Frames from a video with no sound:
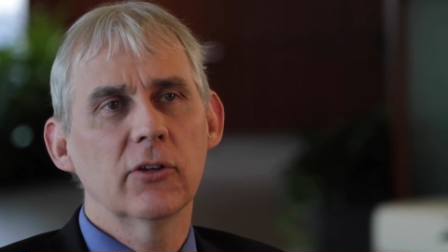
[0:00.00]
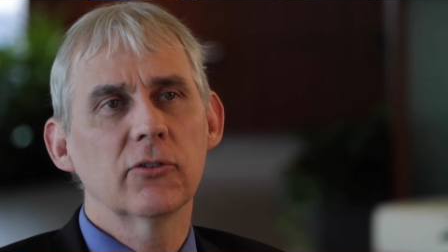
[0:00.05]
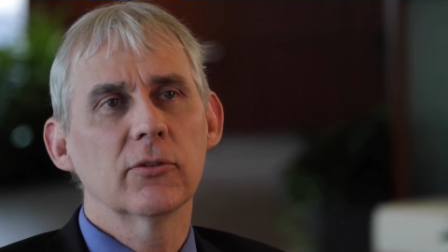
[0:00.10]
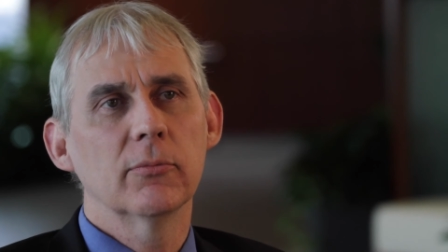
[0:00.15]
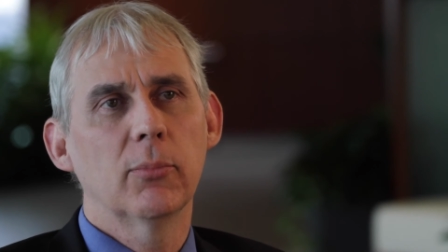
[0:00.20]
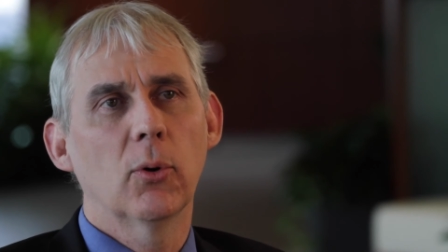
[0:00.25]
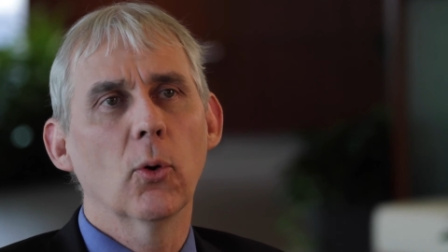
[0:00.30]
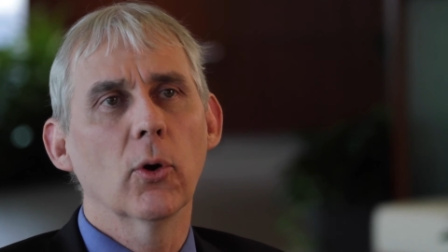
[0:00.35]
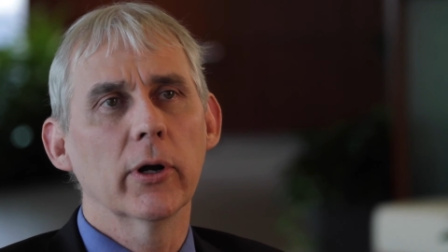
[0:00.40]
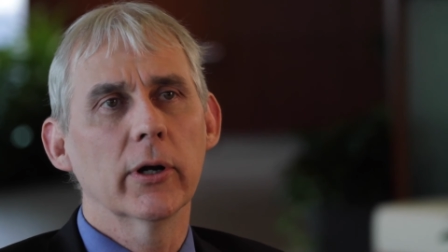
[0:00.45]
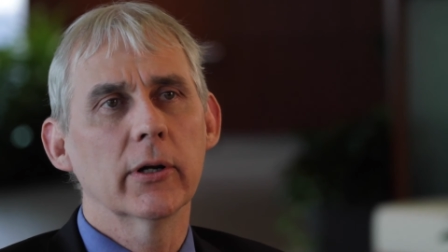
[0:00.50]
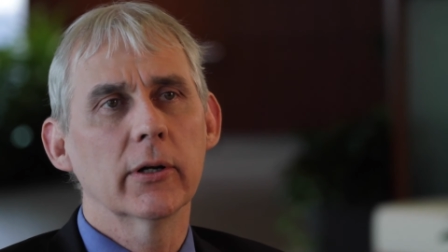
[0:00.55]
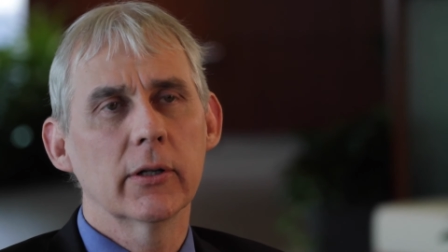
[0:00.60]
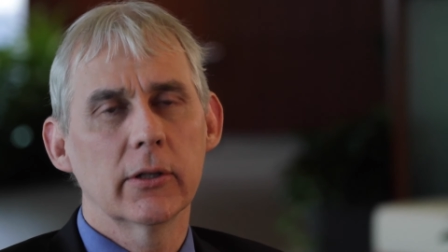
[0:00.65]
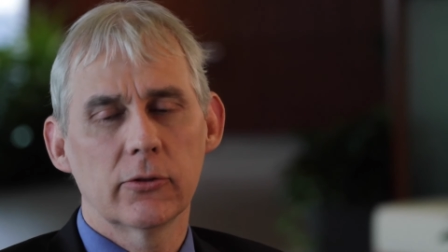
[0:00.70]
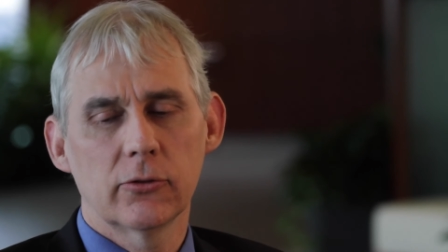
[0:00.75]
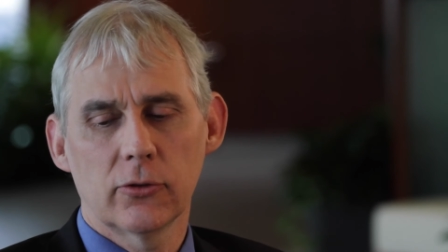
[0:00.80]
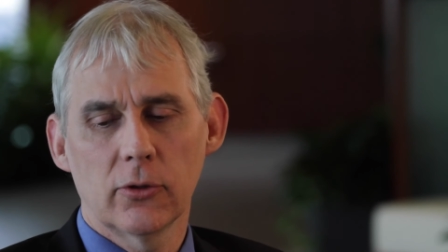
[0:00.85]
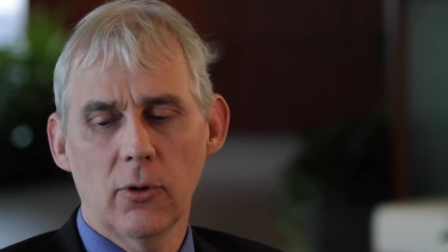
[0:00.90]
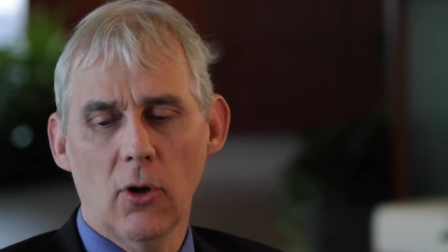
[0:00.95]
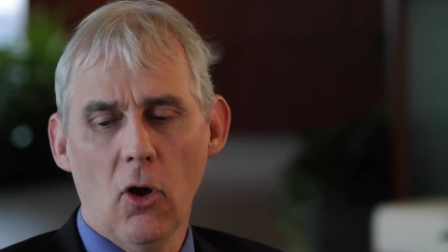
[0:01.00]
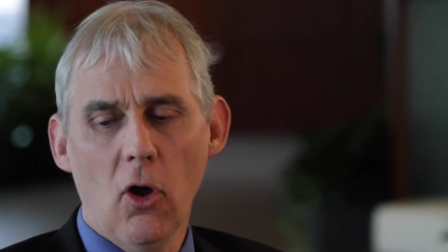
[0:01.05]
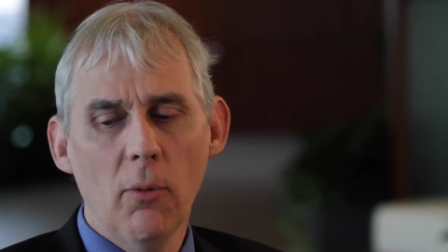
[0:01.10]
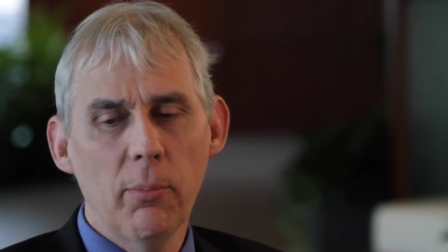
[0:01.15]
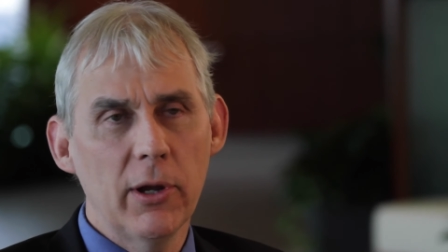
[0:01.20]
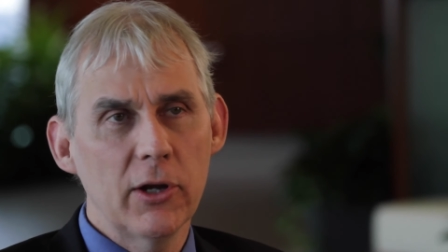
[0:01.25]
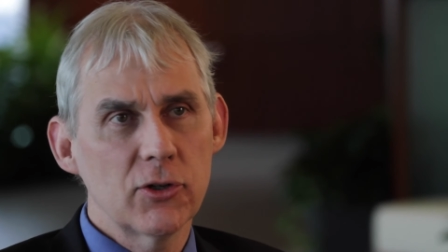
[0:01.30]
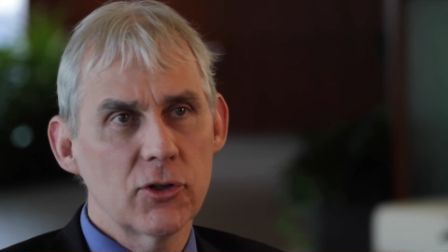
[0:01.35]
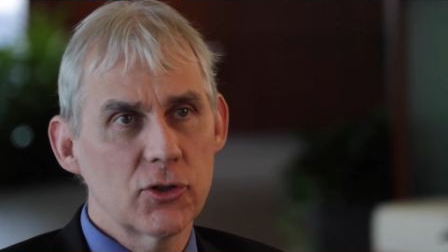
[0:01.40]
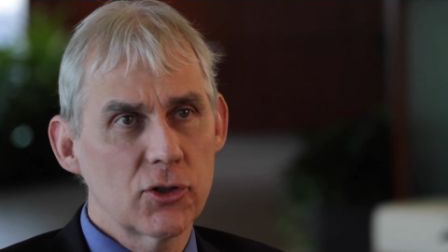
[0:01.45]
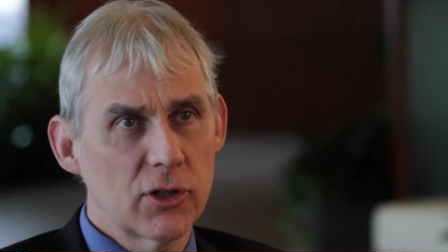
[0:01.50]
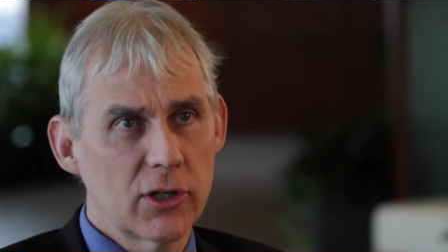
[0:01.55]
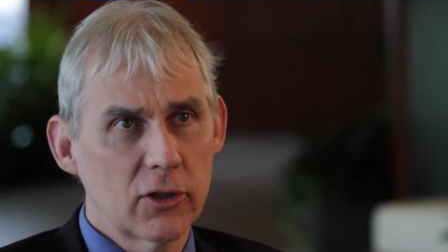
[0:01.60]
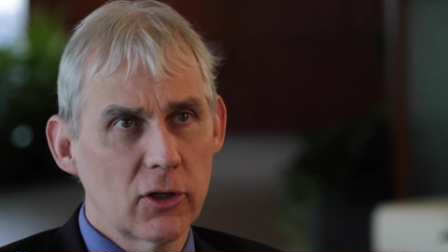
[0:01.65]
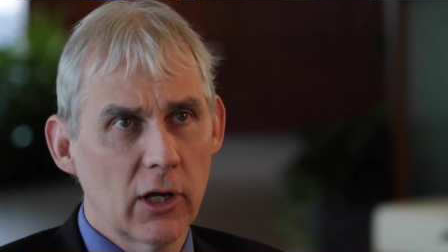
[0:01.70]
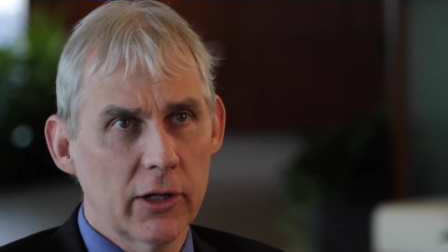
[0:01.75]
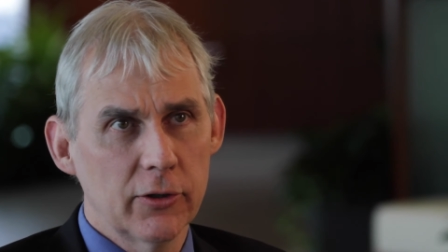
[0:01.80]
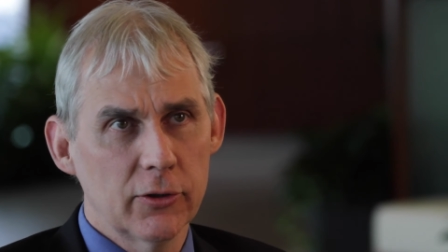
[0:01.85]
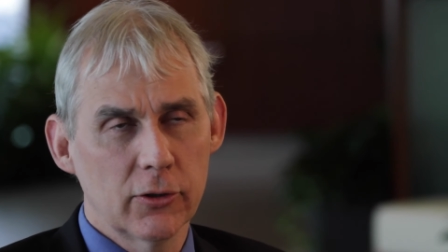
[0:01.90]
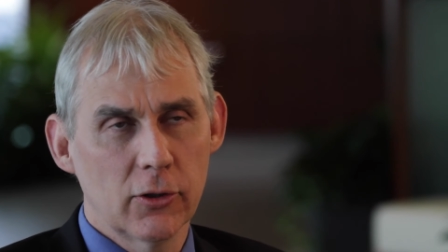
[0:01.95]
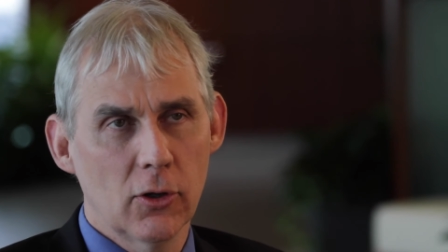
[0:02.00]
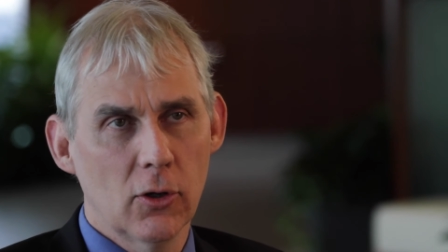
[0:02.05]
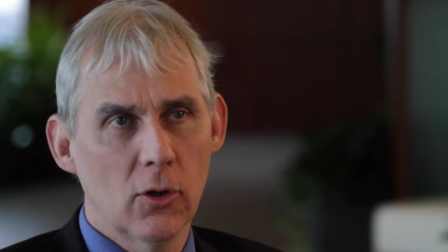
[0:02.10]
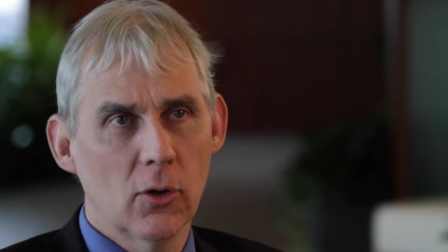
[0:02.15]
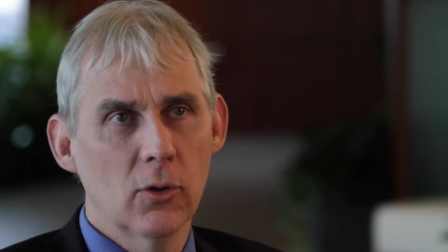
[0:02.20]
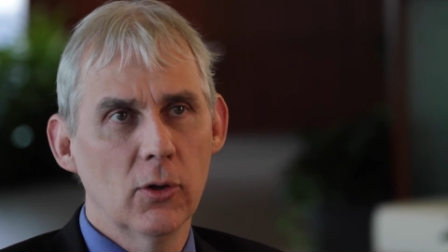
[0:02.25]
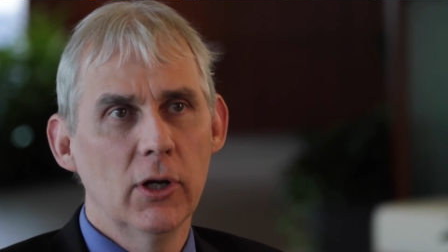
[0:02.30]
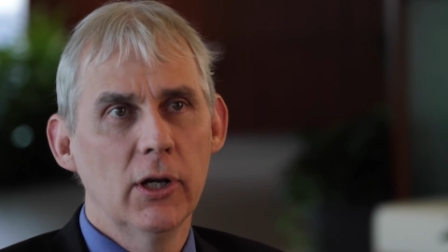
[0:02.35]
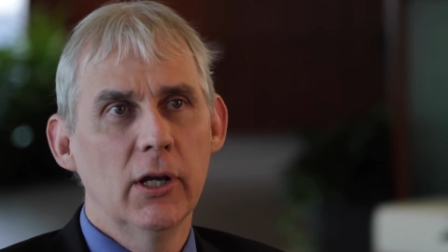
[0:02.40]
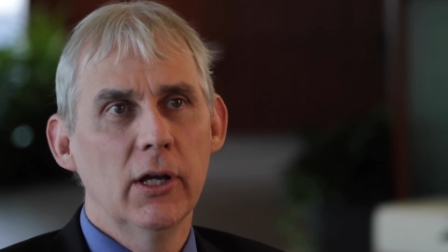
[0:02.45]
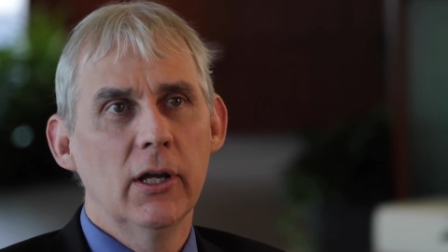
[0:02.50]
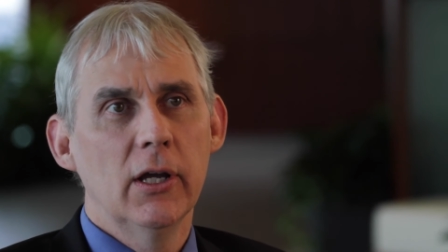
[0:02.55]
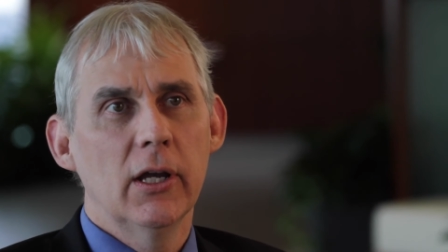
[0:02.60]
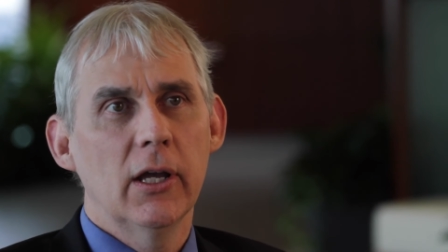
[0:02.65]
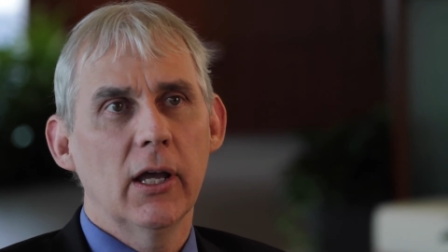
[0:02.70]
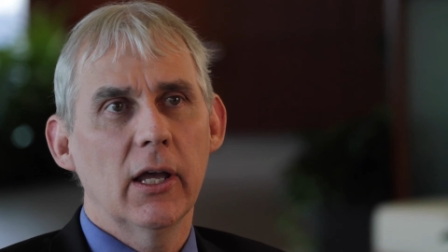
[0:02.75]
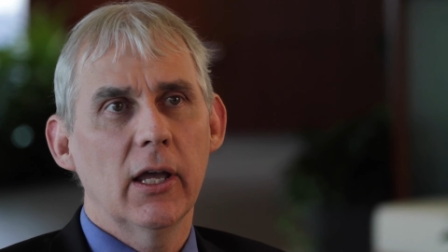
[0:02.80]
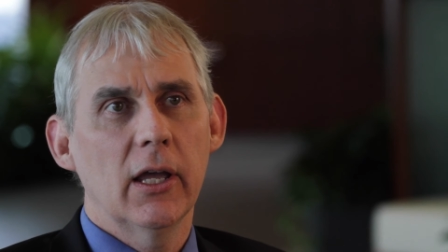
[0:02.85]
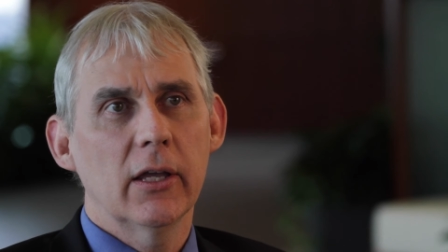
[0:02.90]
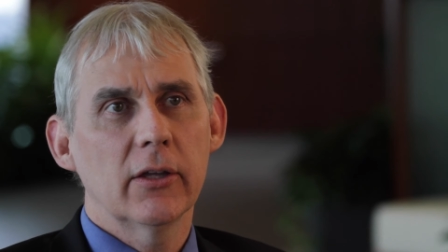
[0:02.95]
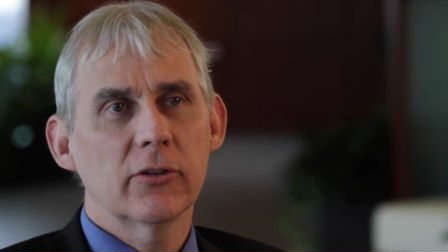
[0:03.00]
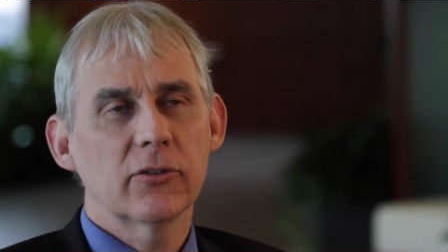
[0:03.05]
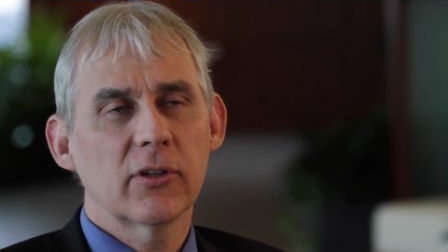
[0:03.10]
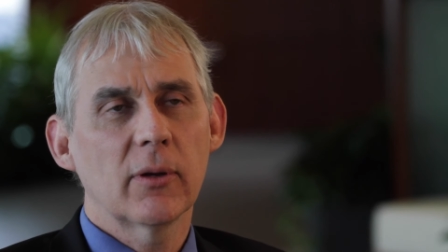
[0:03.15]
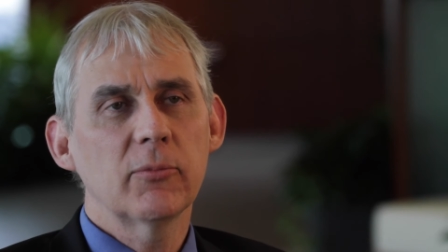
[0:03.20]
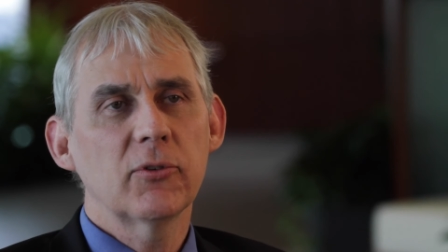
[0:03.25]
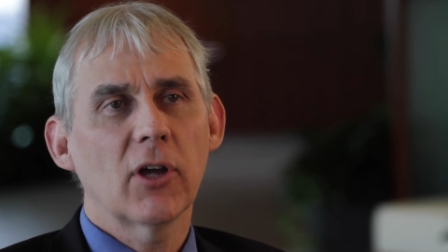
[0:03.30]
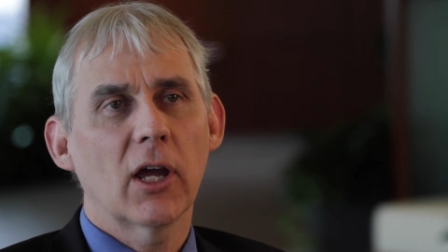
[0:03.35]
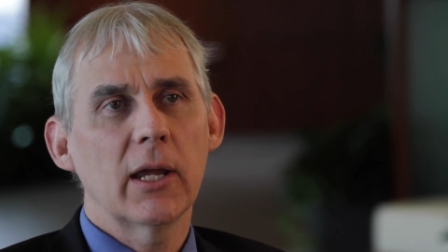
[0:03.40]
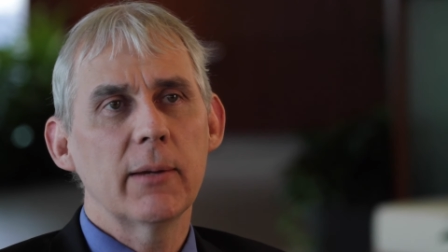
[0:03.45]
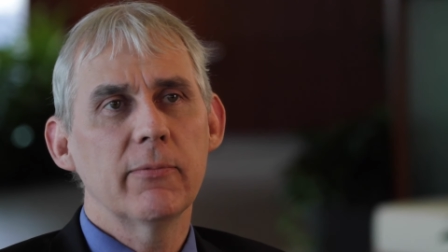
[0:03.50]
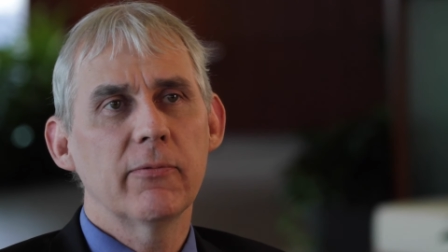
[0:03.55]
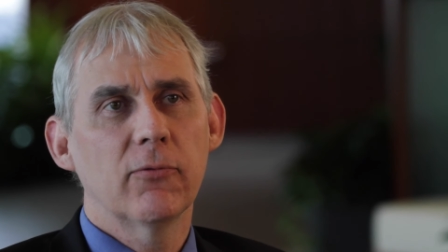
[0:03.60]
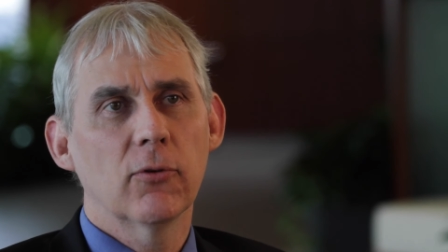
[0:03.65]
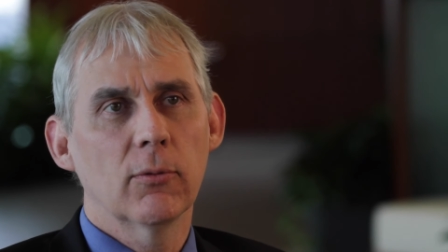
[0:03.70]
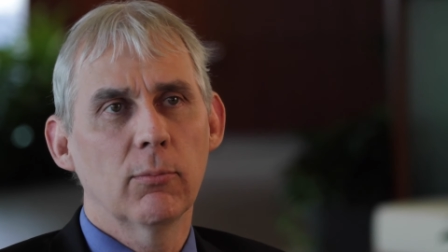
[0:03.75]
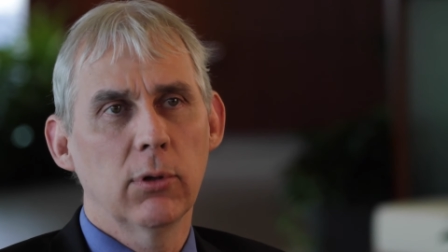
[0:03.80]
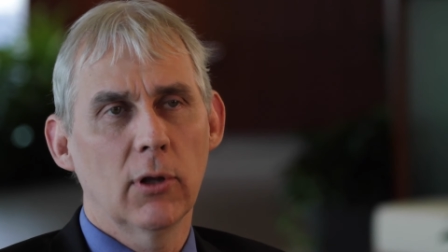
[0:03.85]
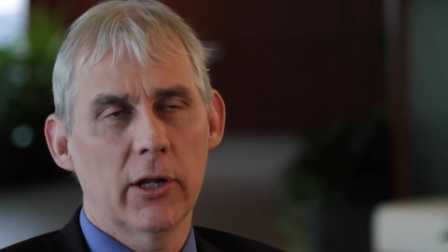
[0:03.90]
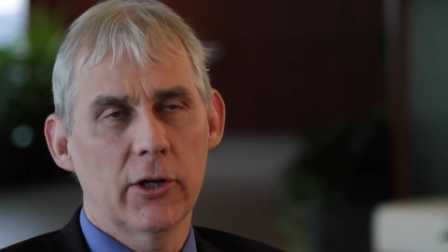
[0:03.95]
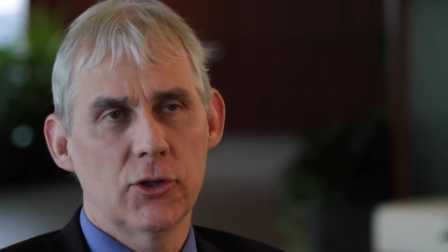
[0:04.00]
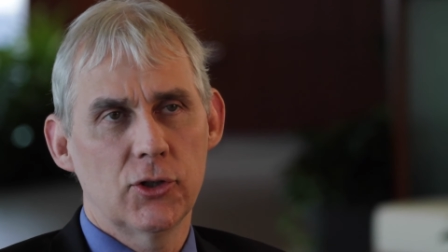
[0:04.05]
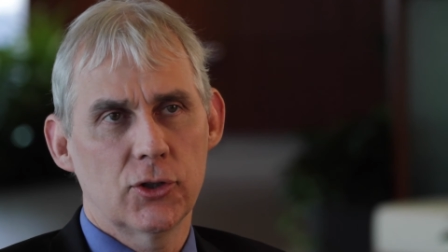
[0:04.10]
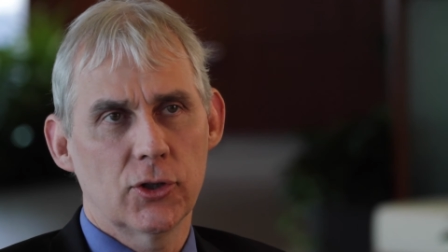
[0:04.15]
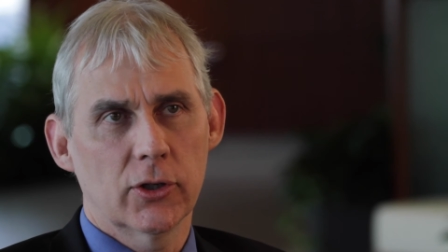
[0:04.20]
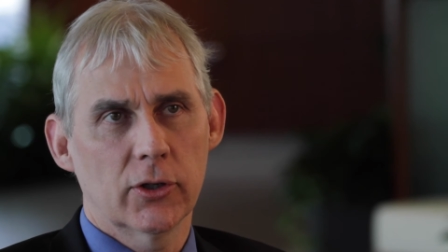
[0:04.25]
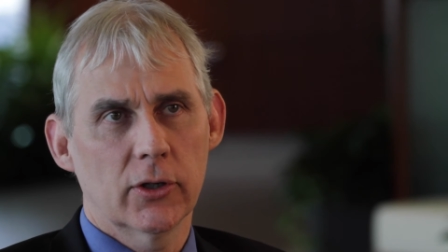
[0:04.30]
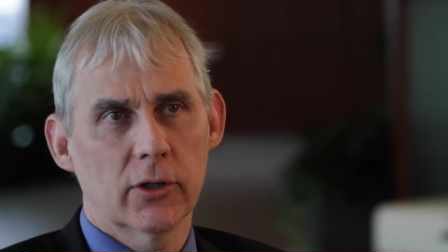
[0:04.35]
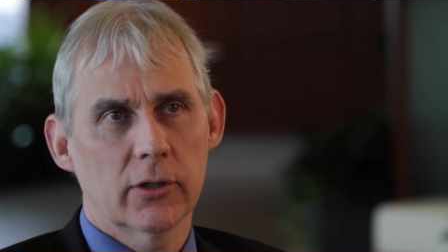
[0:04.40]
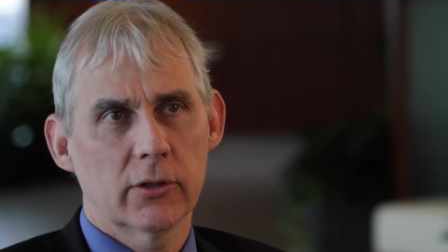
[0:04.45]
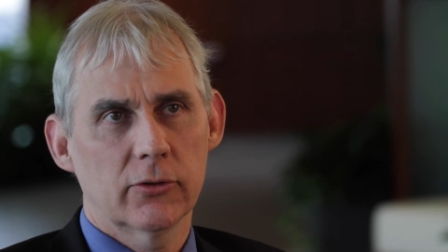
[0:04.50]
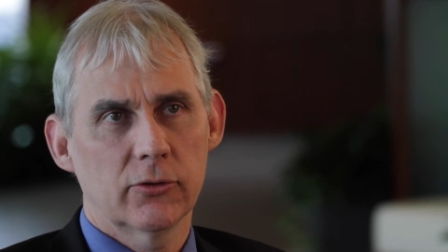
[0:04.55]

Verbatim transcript: is important, so all patients should undergo some type for blood sugar.